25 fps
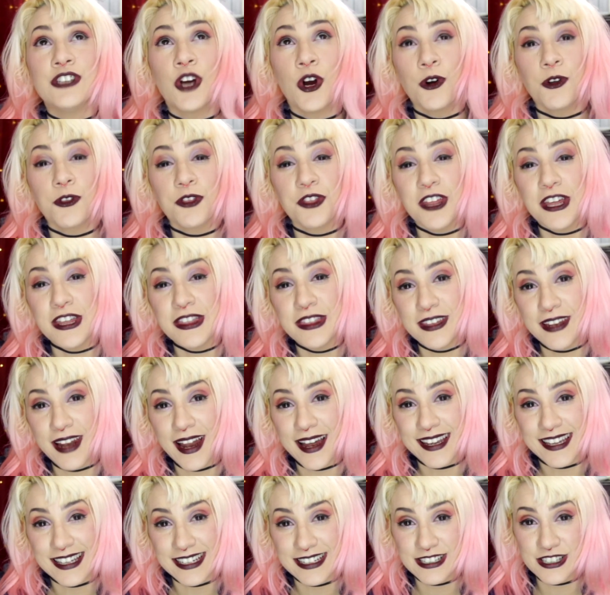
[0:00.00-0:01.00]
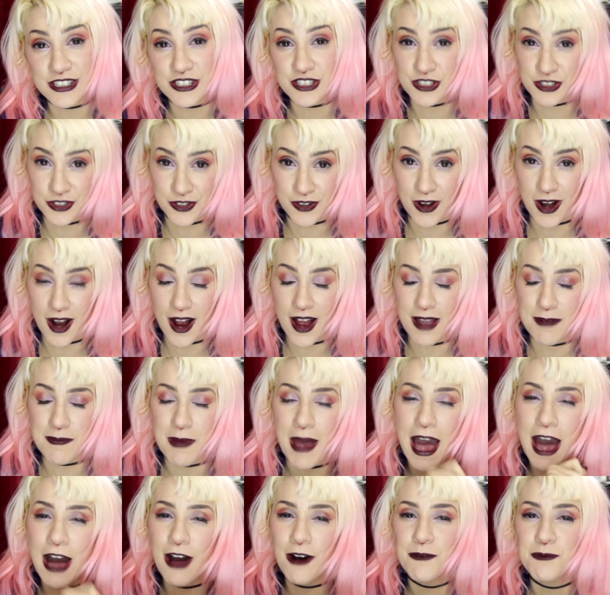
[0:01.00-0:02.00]
don't think that I can describe
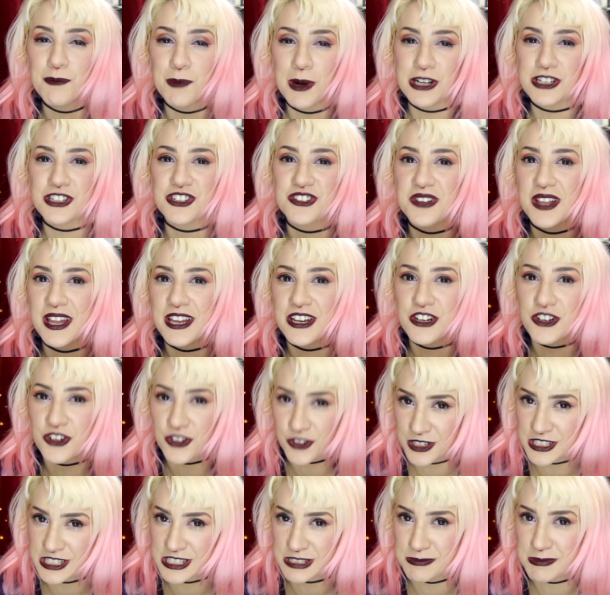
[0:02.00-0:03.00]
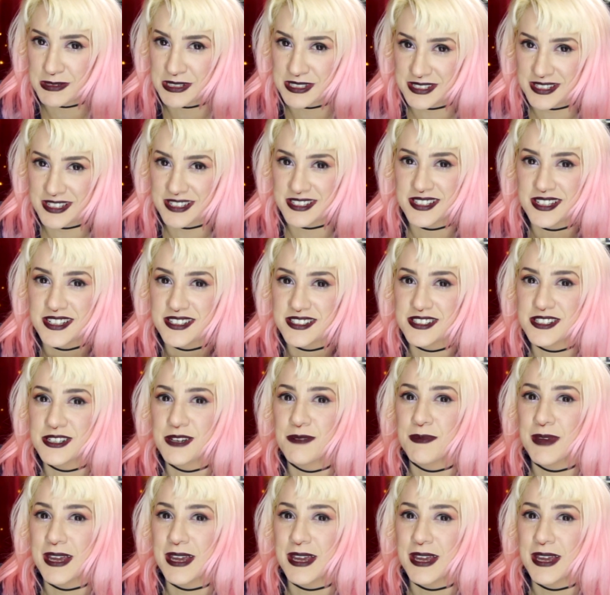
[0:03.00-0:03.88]
how much like Christmas this is to